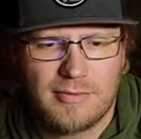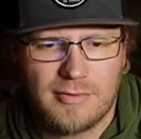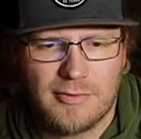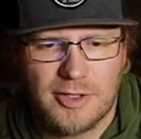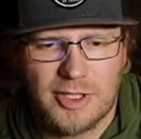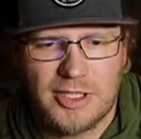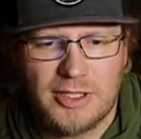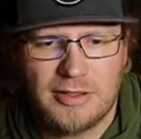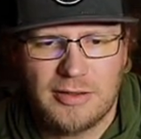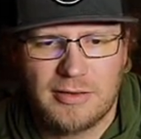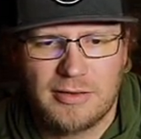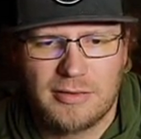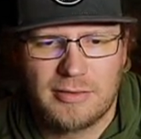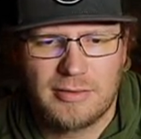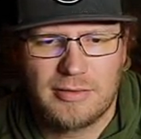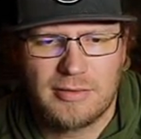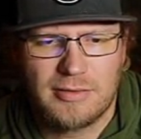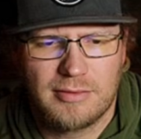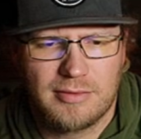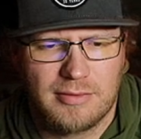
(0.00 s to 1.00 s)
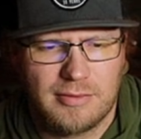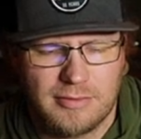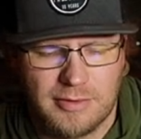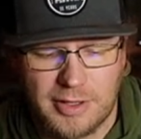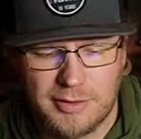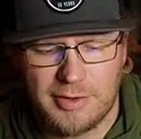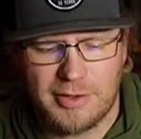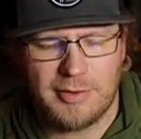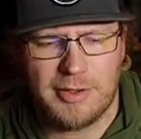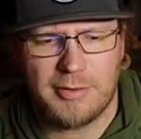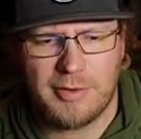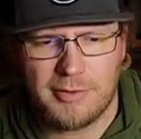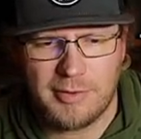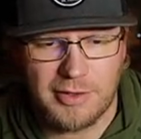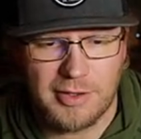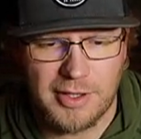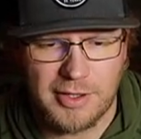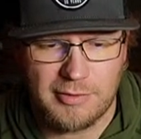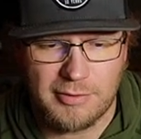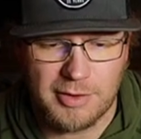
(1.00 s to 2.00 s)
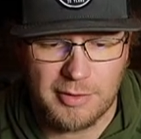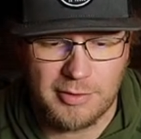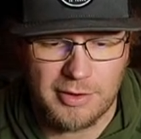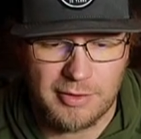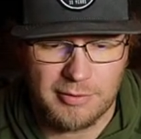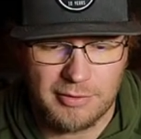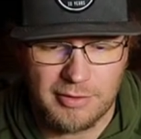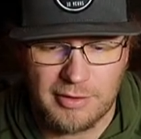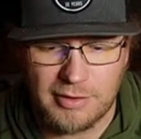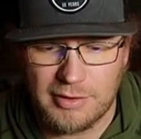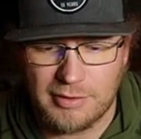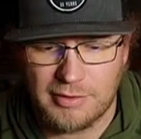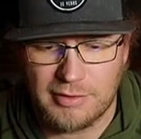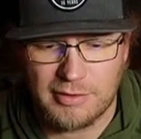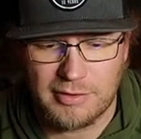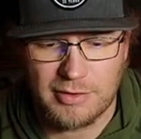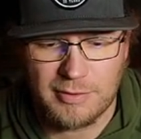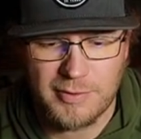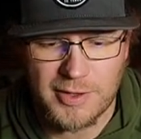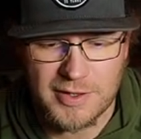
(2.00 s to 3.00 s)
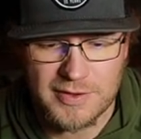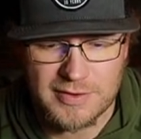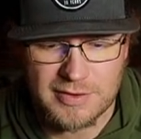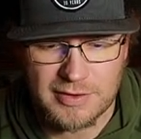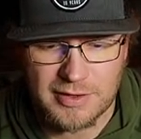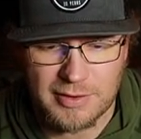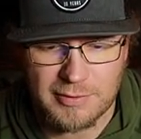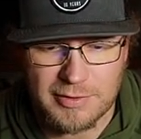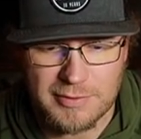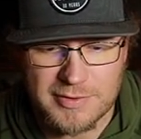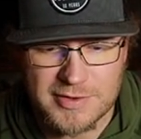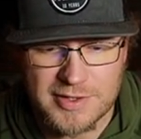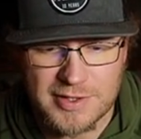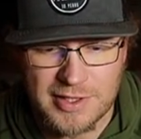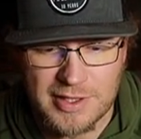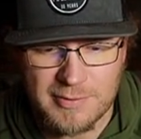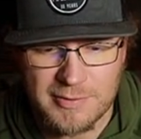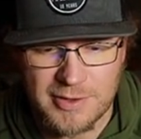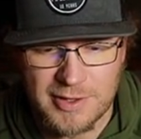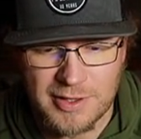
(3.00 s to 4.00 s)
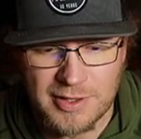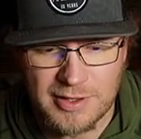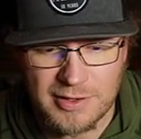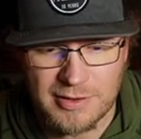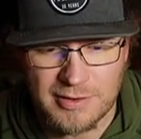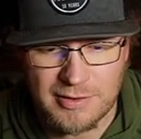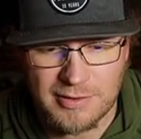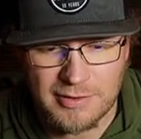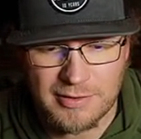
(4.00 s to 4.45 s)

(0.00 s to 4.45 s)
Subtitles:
What? Wait. Go back to that. What was the name of